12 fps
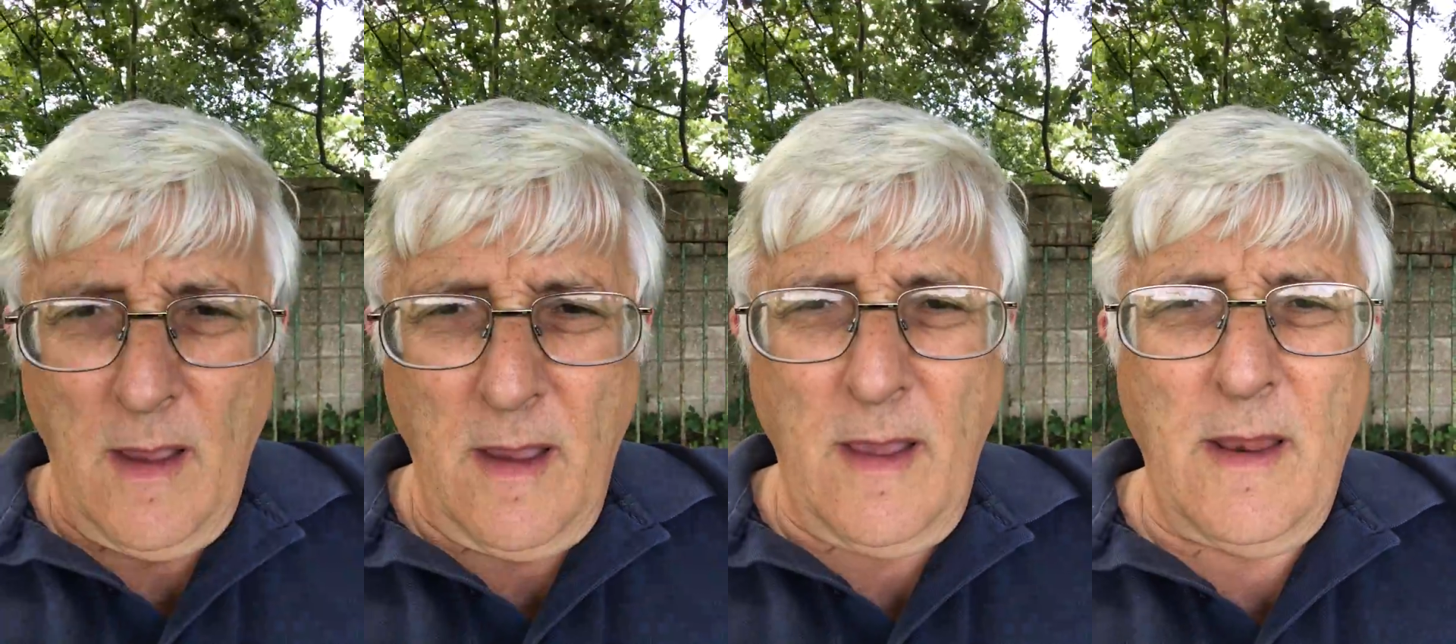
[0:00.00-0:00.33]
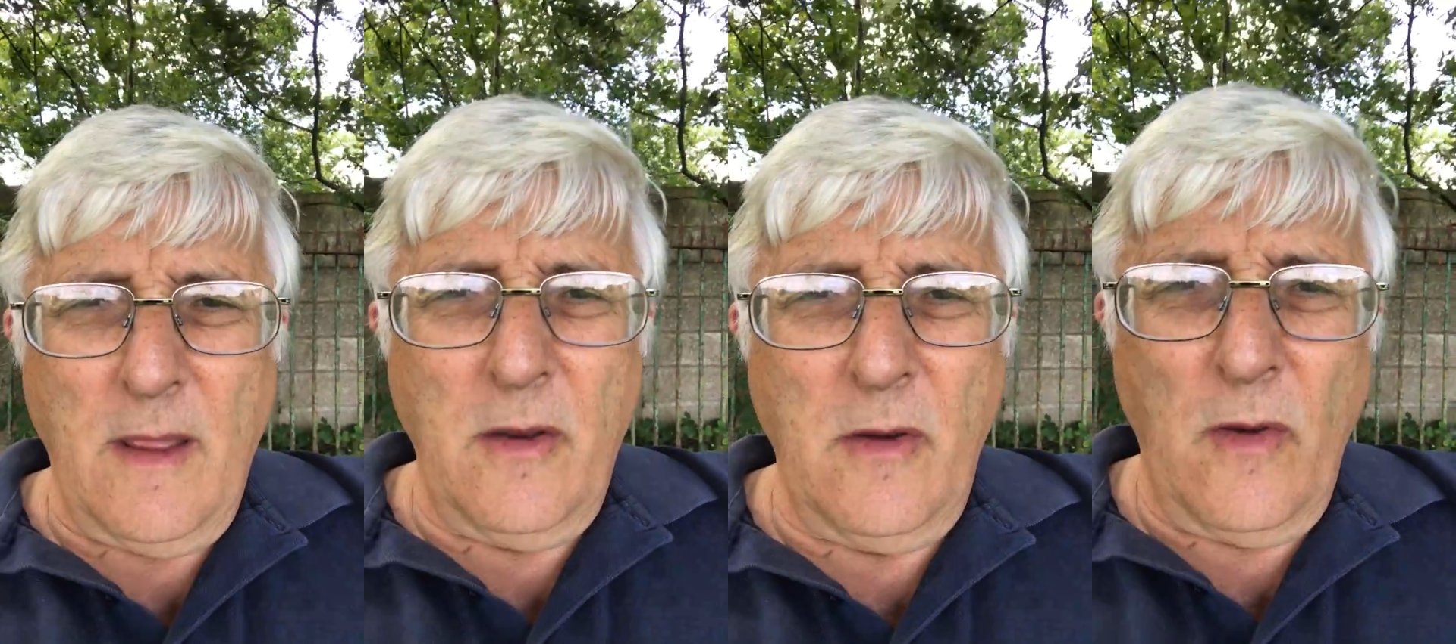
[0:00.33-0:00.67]

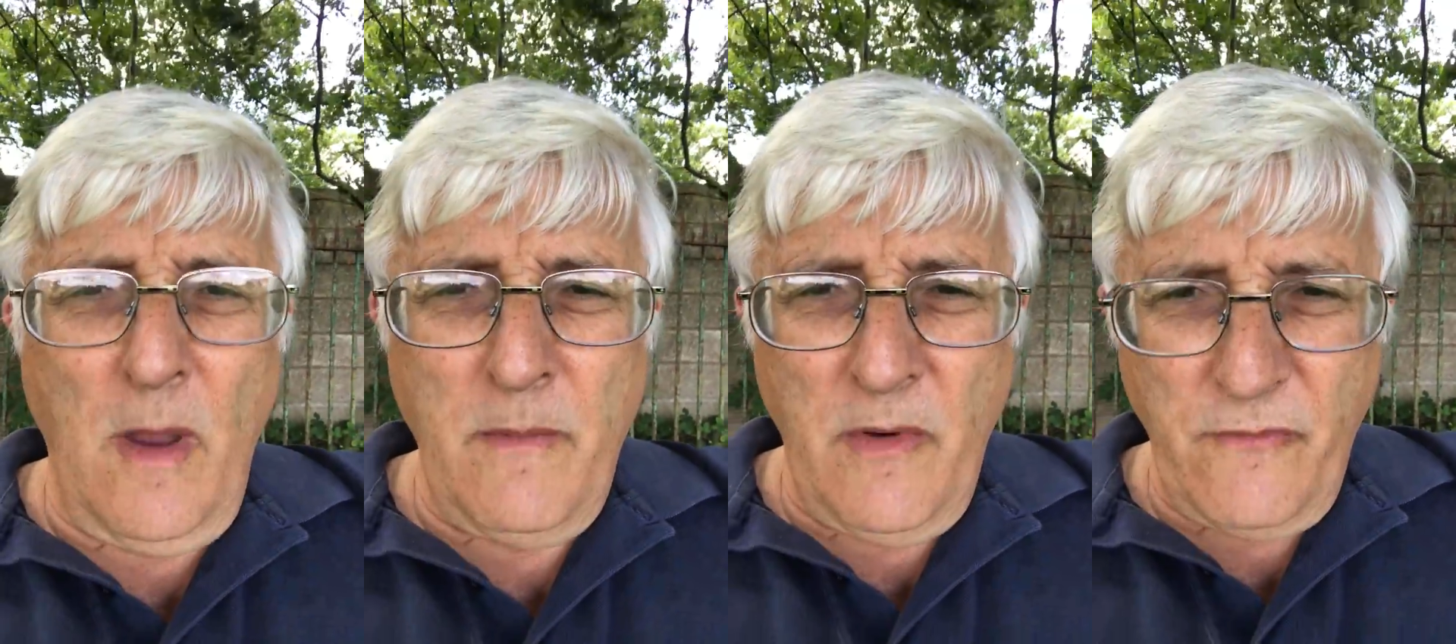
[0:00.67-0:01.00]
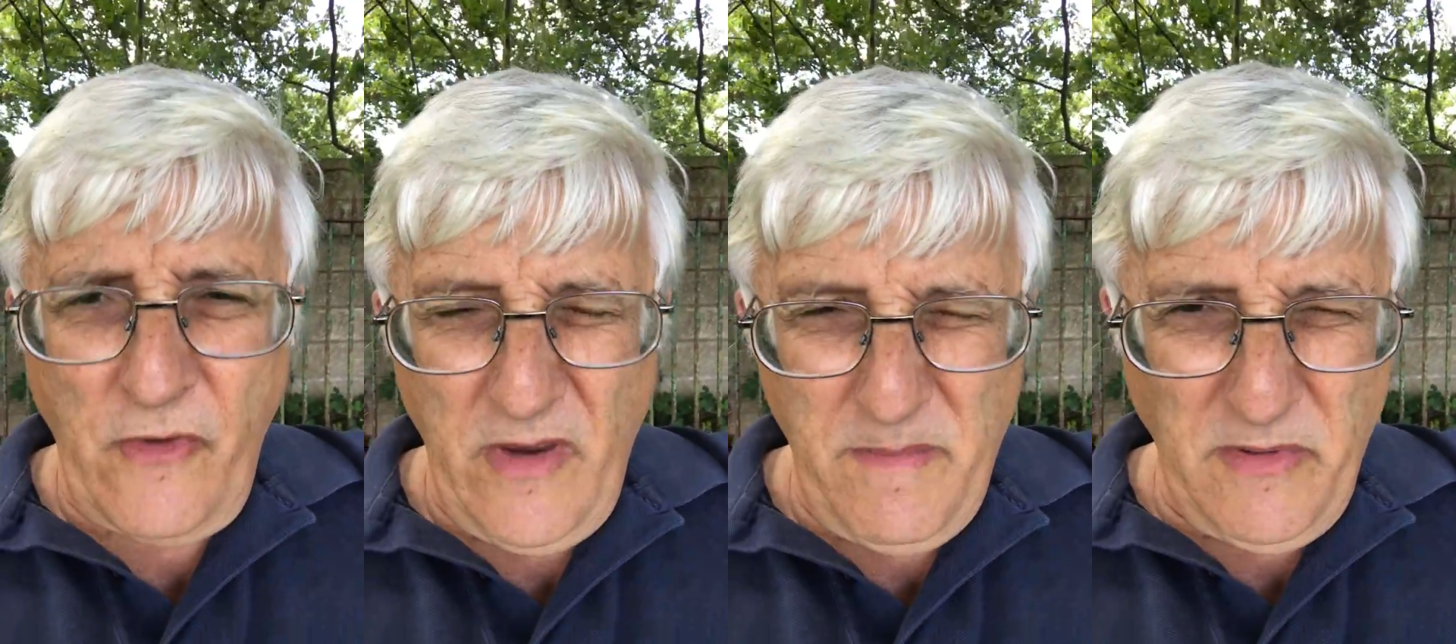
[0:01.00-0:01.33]
Hello, I'm a
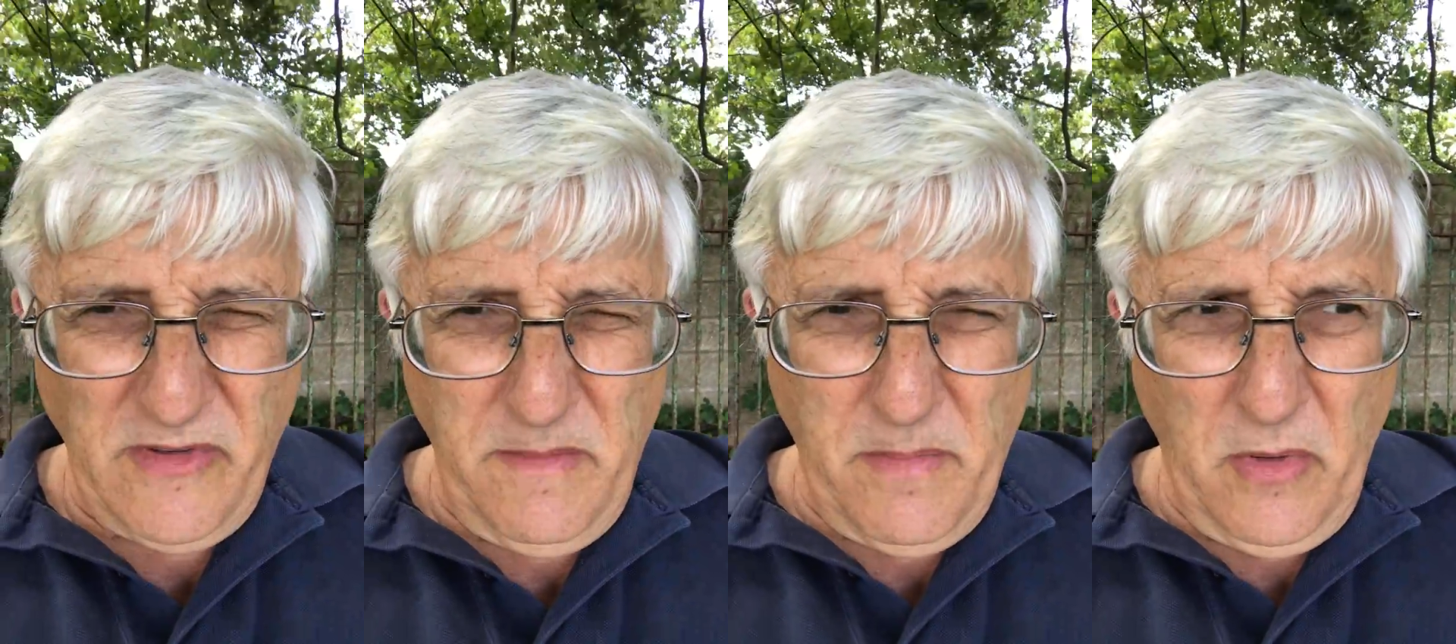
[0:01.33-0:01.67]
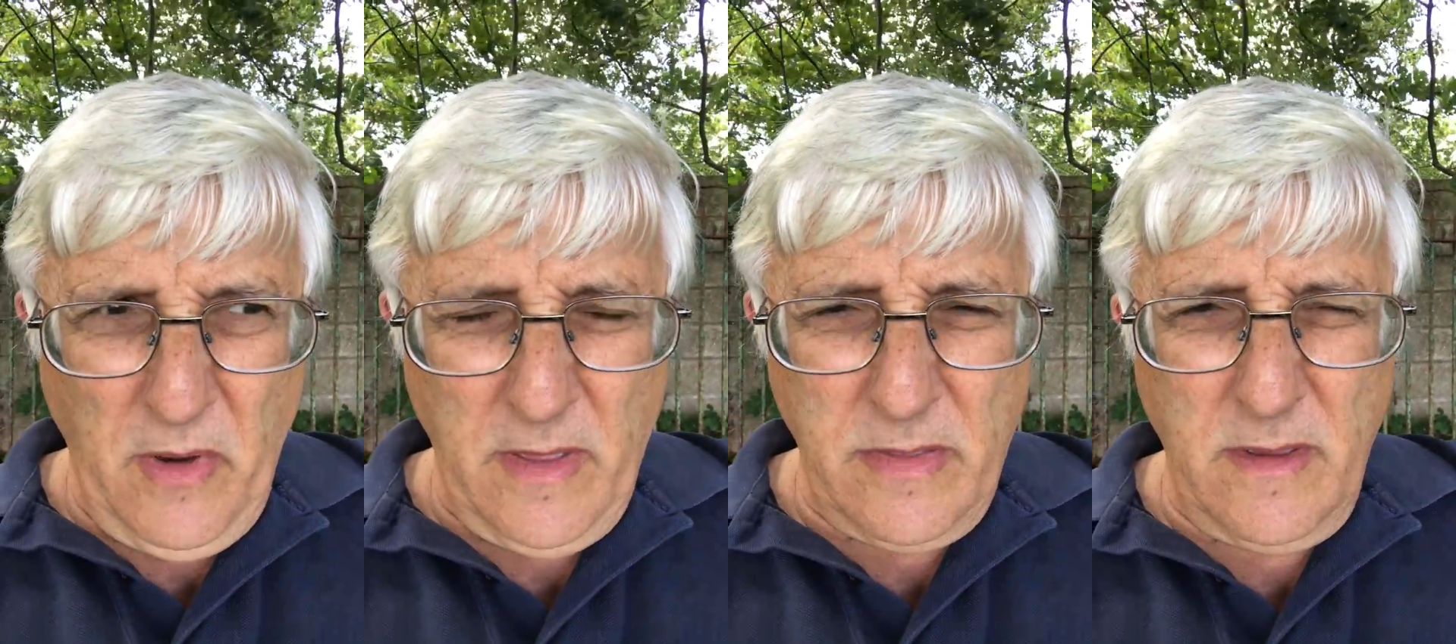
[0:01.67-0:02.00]
very busy
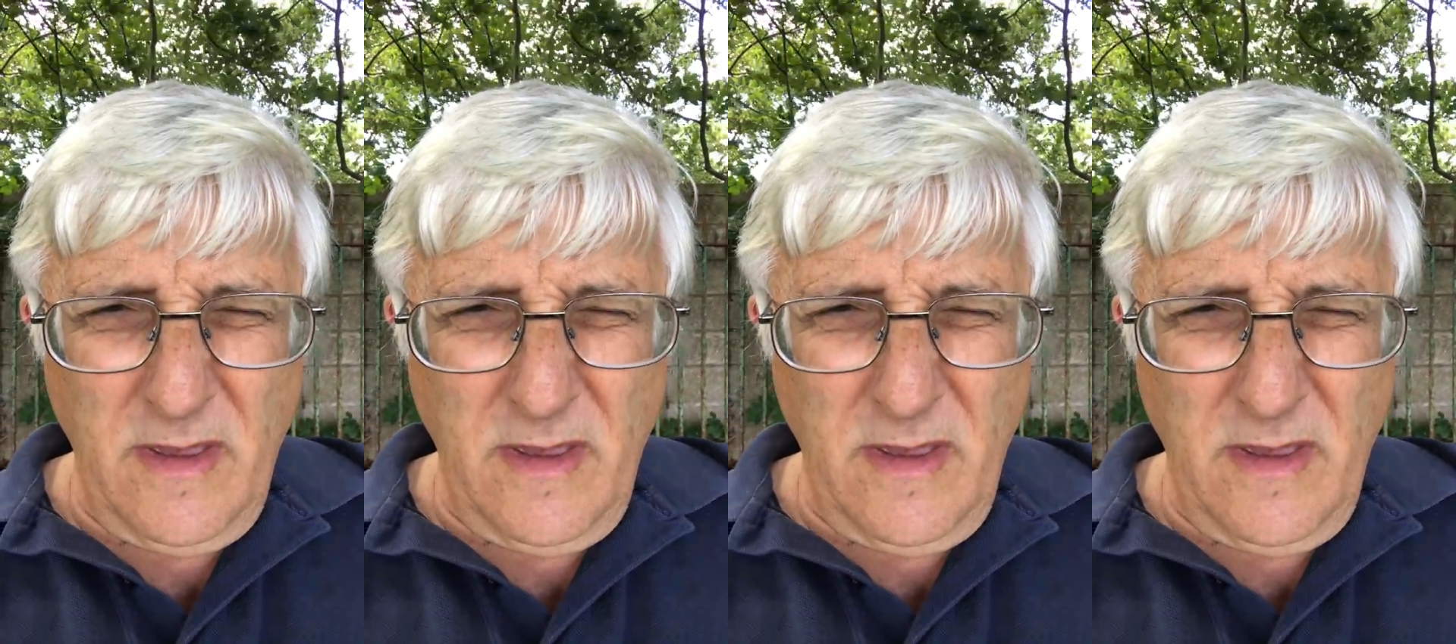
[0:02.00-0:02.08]
boy,